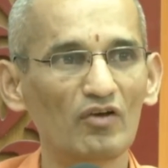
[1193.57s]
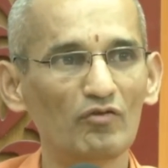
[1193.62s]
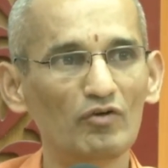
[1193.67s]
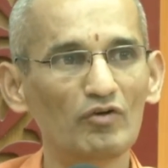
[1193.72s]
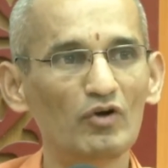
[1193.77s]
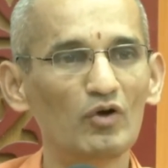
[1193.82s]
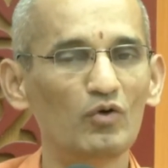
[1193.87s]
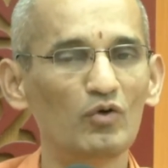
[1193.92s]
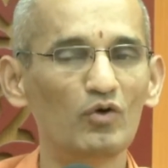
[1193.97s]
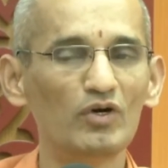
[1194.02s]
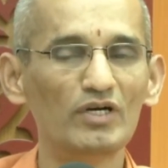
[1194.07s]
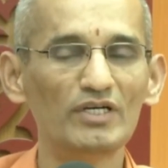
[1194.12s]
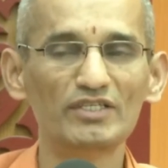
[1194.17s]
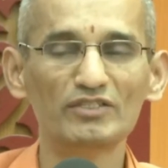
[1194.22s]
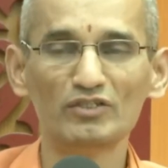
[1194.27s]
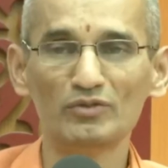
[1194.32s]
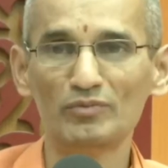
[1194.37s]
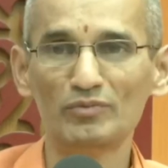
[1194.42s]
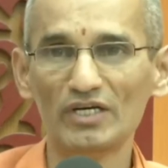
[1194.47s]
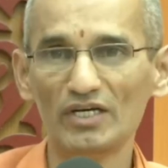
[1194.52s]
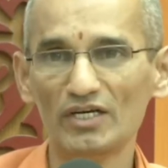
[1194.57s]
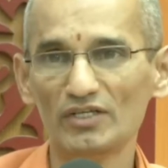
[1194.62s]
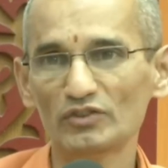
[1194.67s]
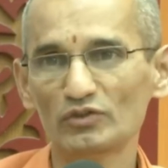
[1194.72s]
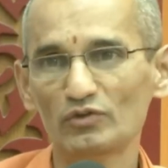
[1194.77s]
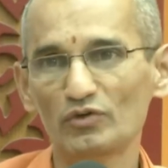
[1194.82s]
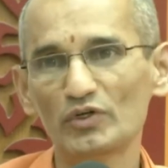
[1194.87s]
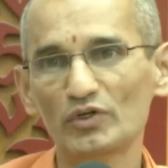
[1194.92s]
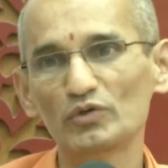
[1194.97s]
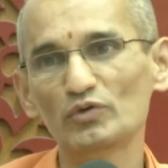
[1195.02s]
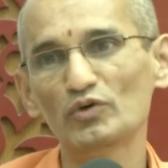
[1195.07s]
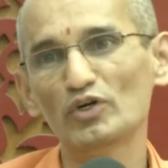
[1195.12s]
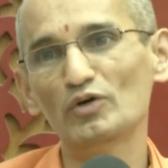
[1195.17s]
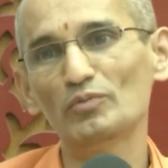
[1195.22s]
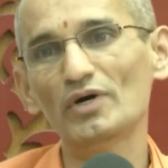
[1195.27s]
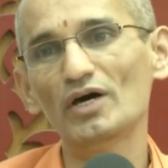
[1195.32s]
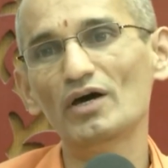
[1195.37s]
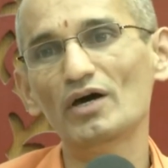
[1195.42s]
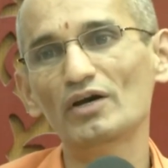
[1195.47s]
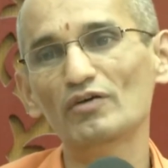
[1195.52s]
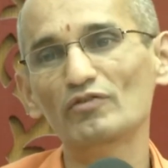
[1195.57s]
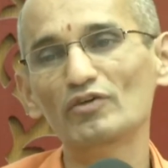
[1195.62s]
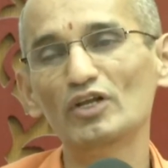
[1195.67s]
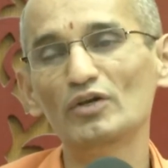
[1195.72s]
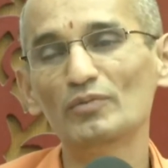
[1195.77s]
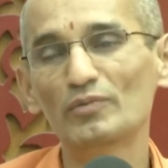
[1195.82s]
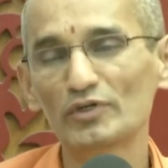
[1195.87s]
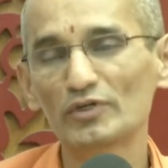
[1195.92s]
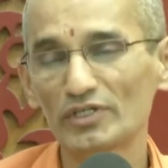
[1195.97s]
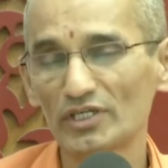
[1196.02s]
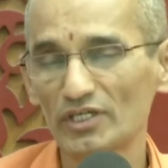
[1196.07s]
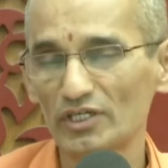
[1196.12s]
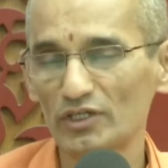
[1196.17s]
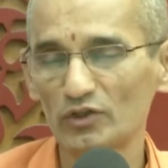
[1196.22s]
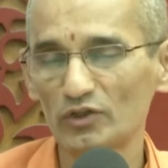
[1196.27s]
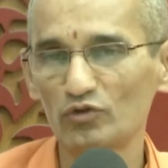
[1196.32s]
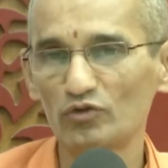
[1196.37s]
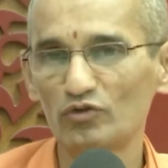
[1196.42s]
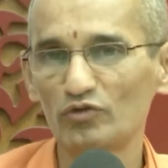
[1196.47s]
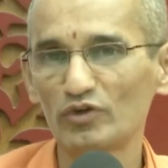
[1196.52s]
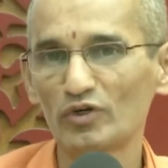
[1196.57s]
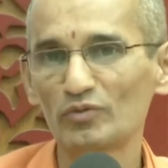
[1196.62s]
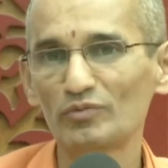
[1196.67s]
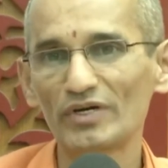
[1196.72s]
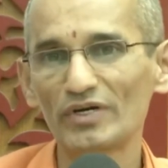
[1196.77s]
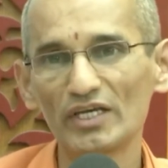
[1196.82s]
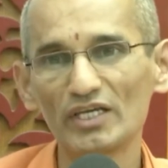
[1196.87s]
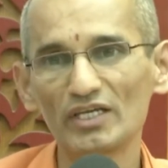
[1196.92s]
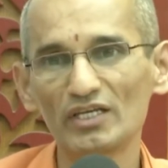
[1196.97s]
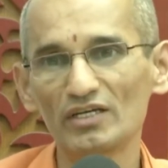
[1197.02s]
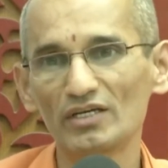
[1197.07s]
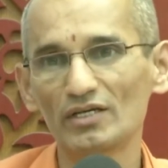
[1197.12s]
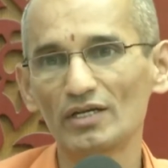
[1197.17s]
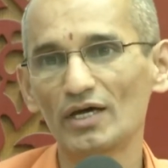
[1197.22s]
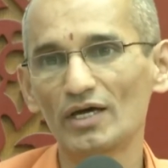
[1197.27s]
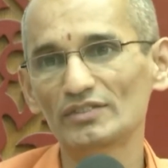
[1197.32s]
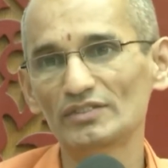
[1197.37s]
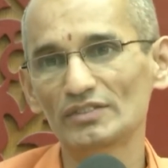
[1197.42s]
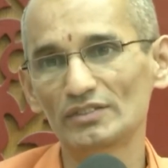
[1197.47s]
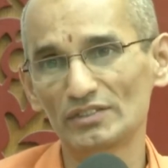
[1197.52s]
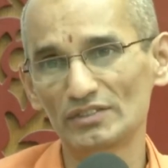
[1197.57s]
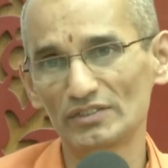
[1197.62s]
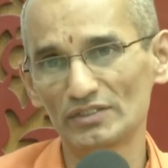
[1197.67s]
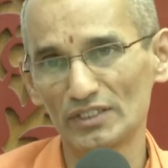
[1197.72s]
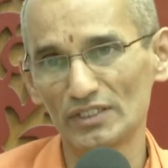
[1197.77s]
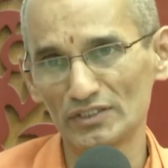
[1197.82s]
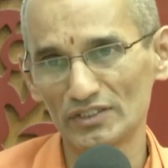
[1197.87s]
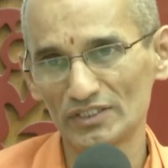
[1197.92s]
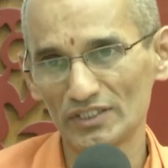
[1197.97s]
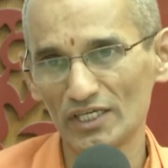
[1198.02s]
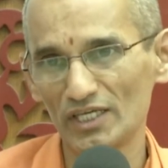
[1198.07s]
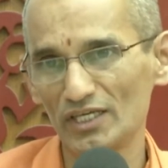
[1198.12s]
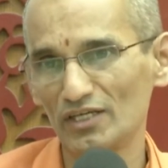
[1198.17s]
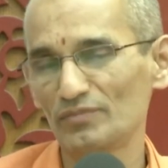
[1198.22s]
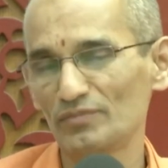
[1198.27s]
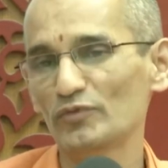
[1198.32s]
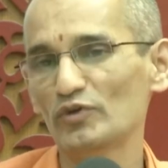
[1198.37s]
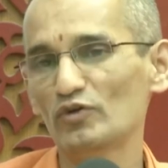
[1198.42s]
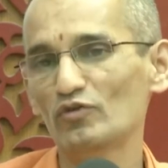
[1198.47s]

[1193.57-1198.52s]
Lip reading: We will hold these umbrellas over you, Rama, and we will protect you from rain and the sunshine,